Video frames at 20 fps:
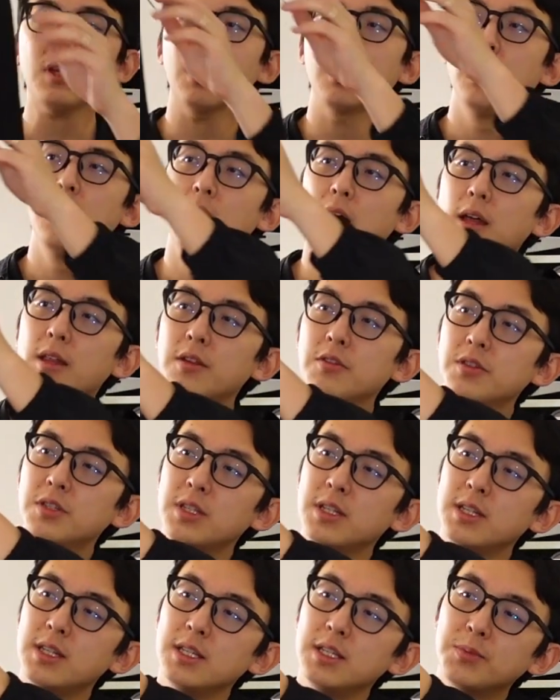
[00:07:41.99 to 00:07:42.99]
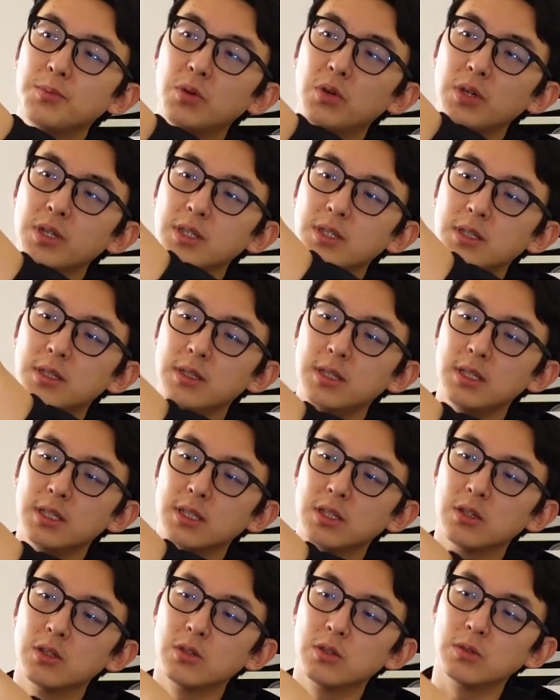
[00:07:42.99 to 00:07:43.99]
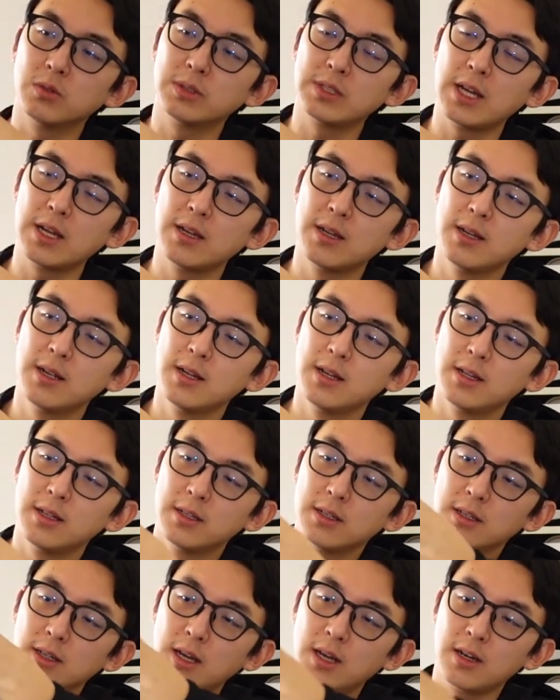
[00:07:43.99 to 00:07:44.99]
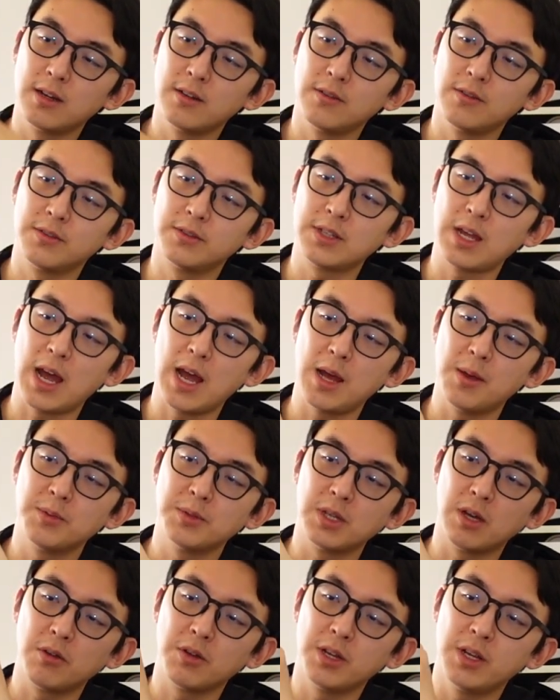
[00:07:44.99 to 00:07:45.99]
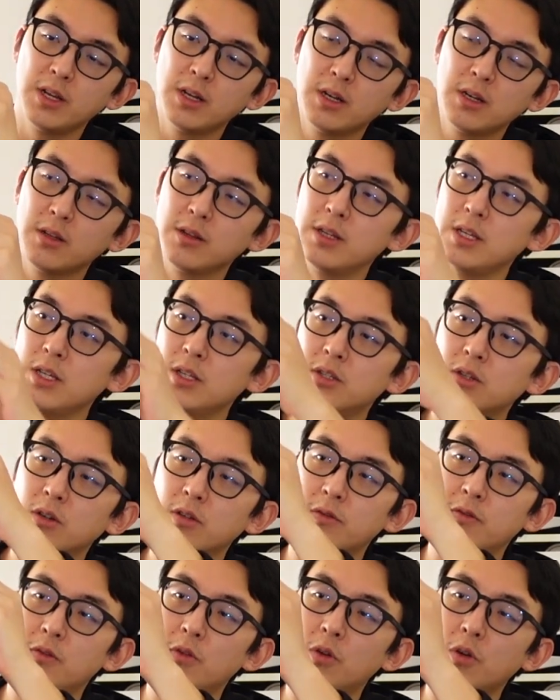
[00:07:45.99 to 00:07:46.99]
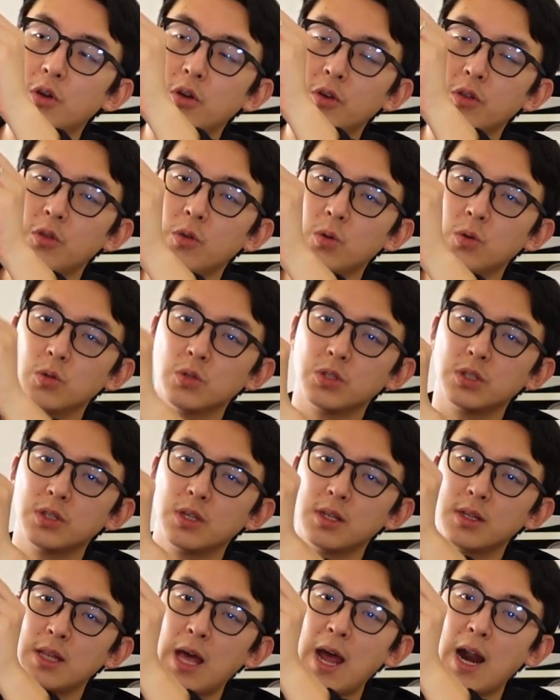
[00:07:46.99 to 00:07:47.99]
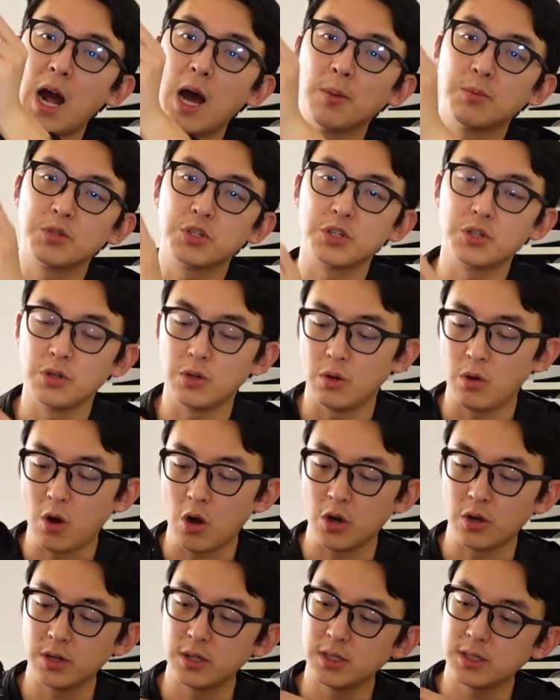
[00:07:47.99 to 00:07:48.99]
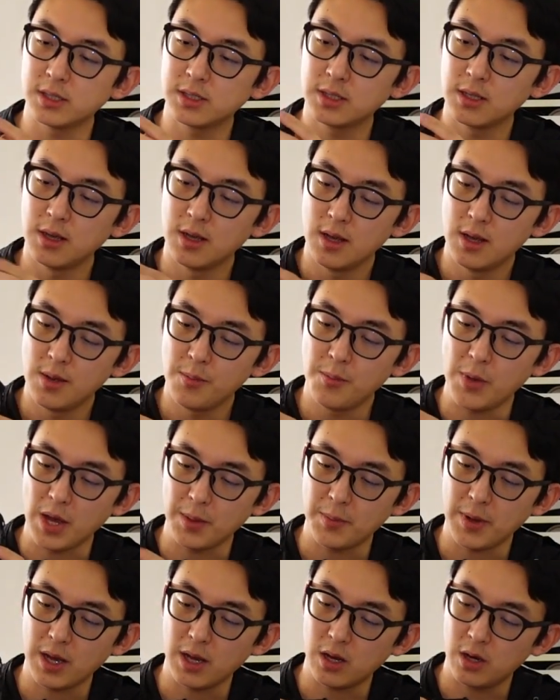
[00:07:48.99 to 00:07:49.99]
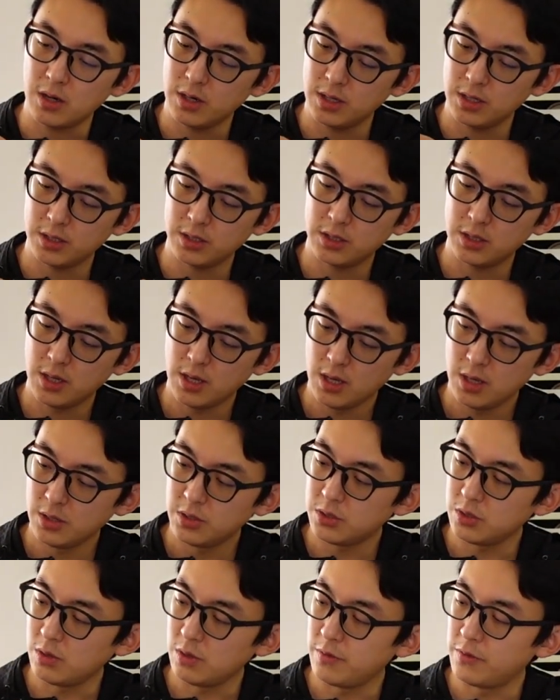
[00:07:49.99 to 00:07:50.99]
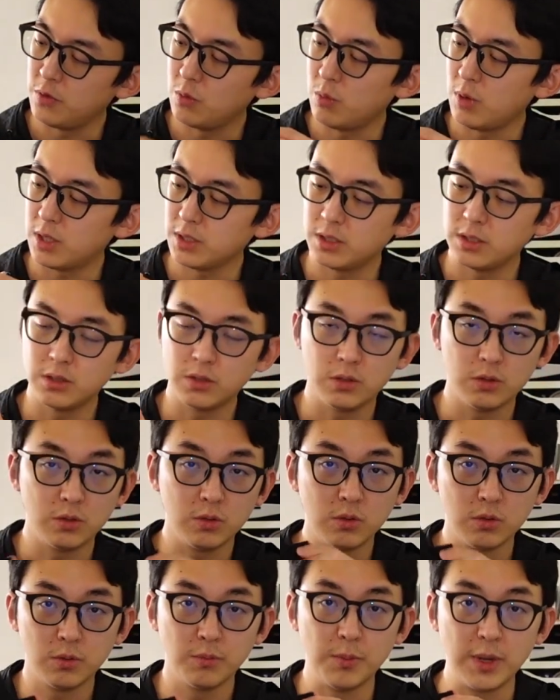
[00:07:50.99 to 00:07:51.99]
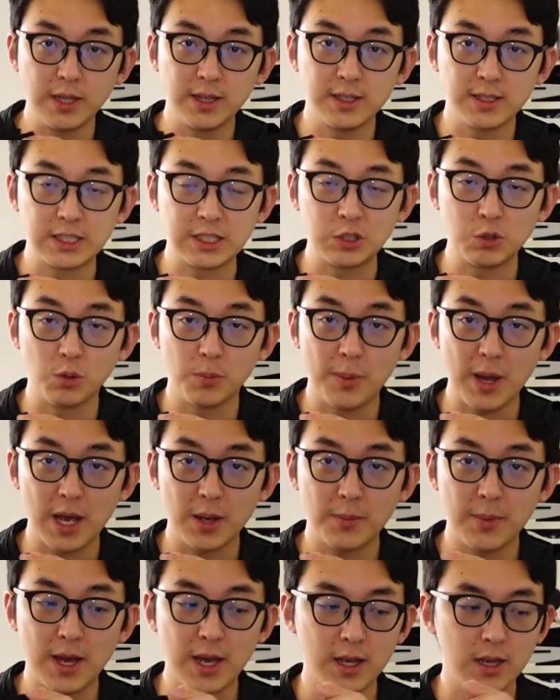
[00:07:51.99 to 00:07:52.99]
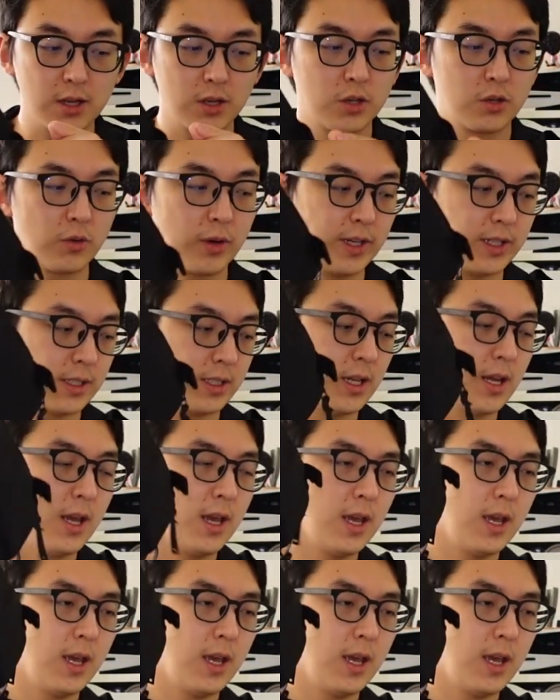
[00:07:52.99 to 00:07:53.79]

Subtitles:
And then you see these points, these little tabs out here. These are for that optional harness, backpack harness. So if you wanted to make this into a backpack, great.